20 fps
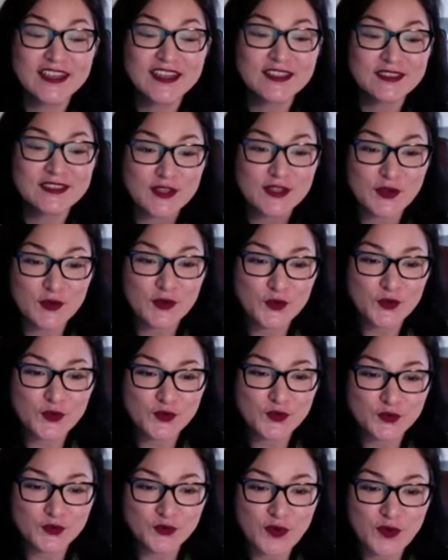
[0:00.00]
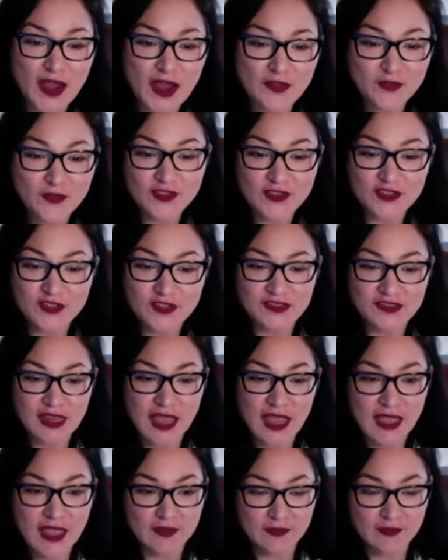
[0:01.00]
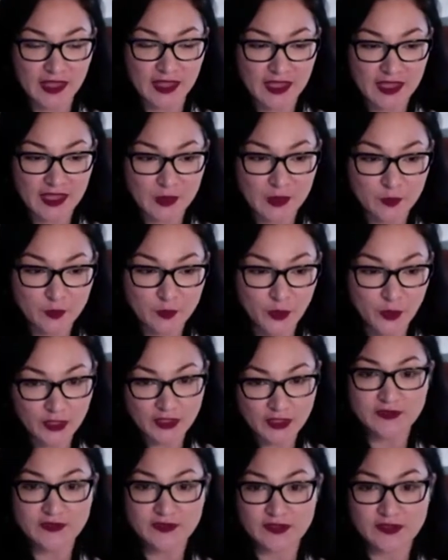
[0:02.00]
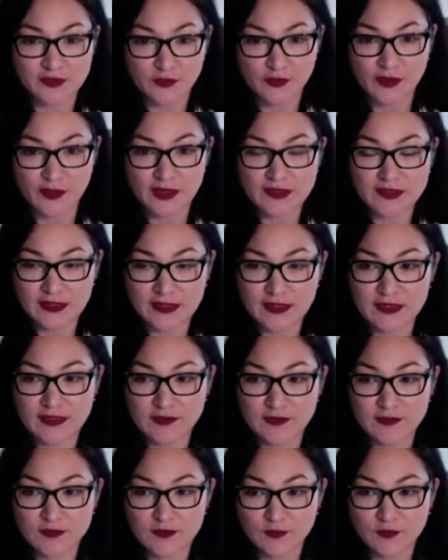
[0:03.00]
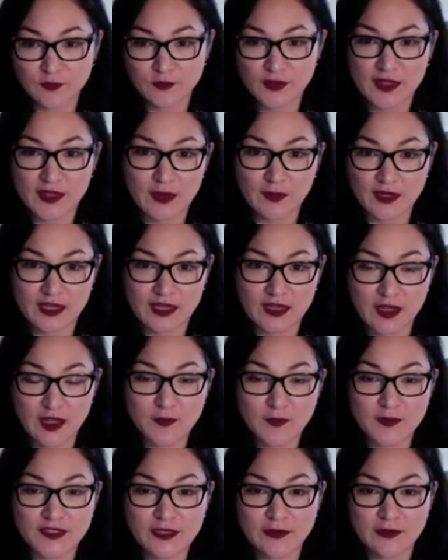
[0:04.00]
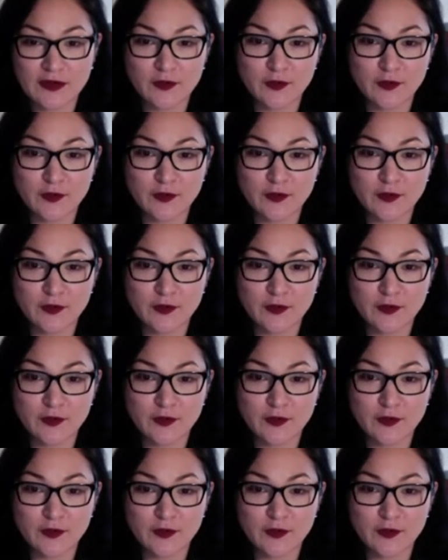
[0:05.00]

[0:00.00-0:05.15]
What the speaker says: So rather than just have a bunch of stories in without any commentary,